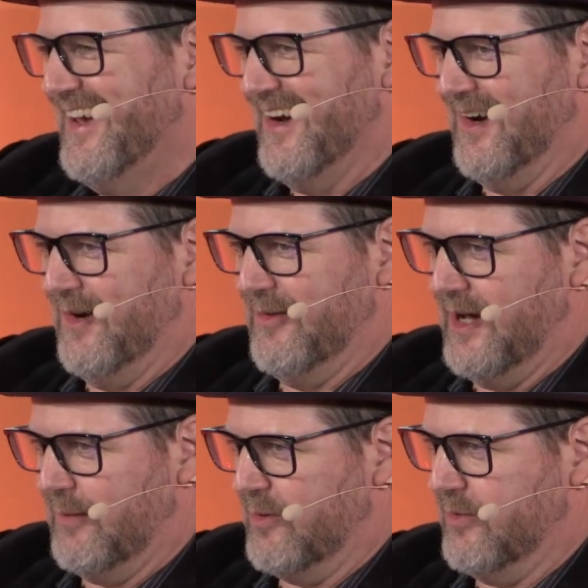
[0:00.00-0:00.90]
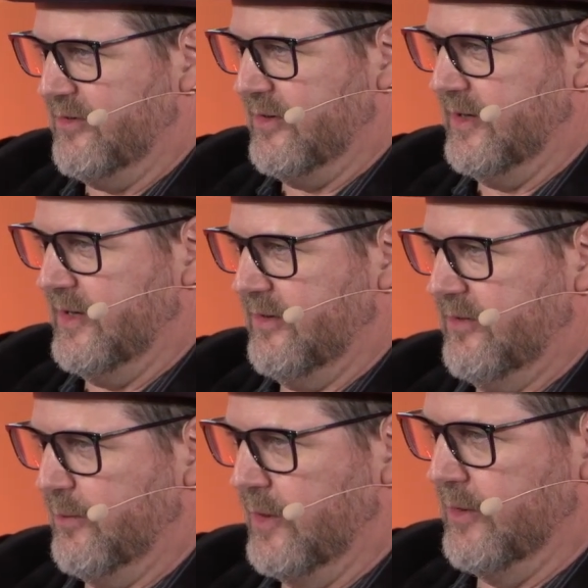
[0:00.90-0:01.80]
that happened recently.
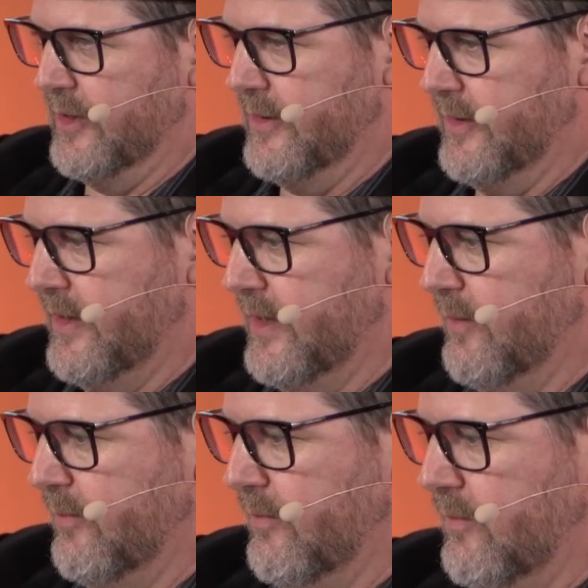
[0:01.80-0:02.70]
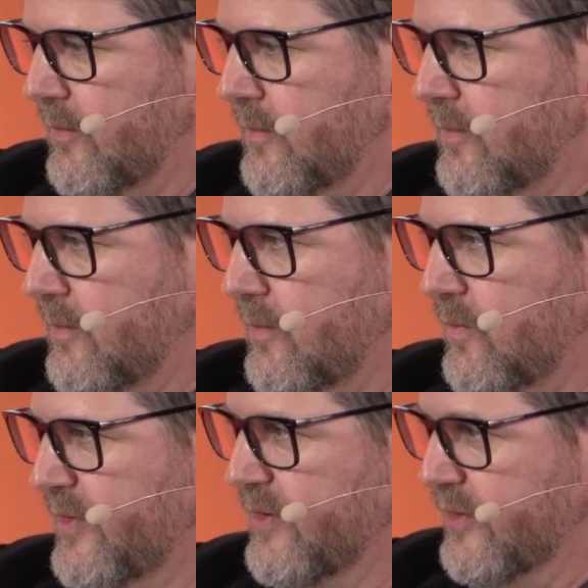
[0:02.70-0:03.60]
So we were,
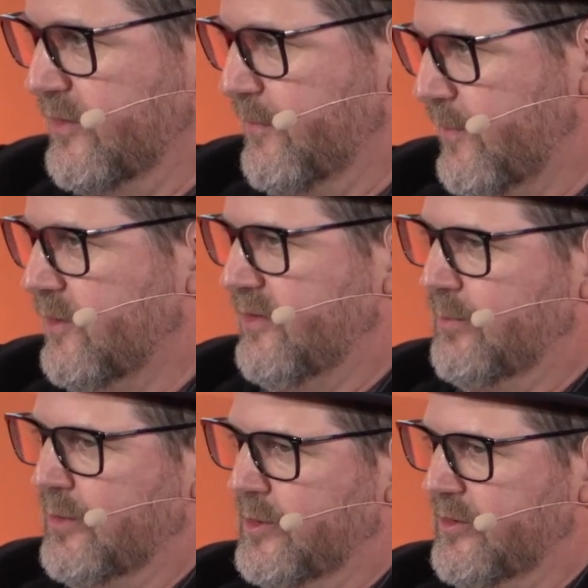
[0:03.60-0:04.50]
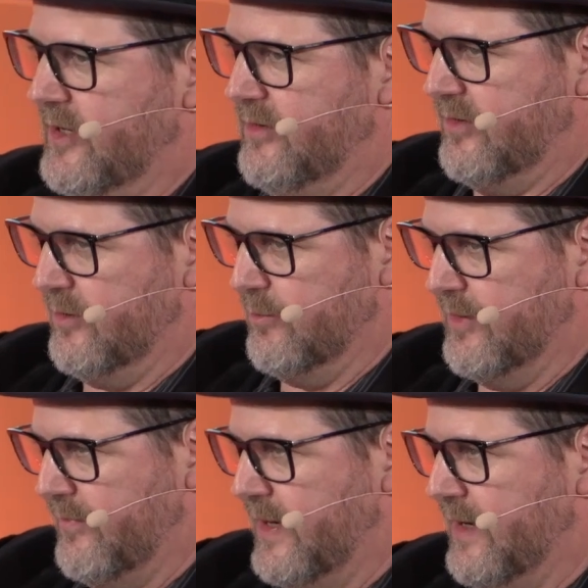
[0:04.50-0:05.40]
this is the first implementation of
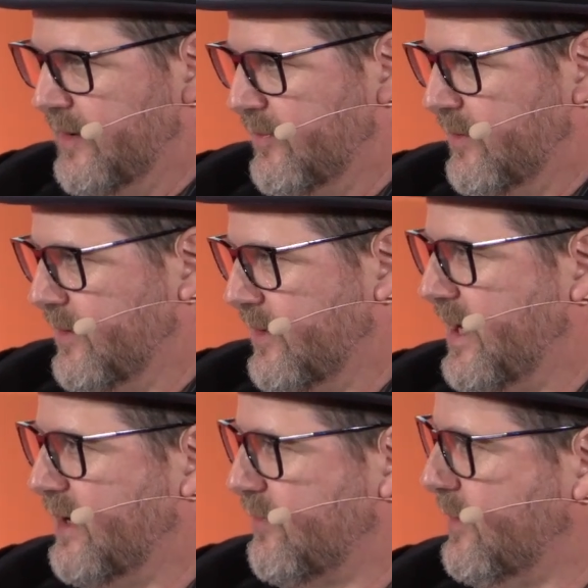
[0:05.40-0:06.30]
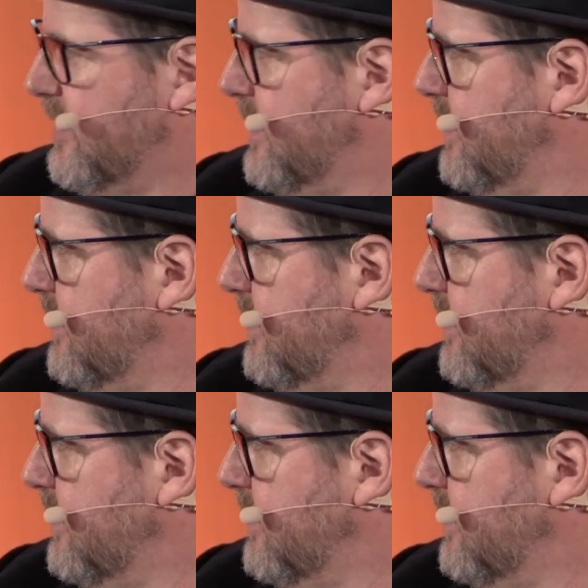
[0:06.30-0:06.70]
Red5, CacheFly,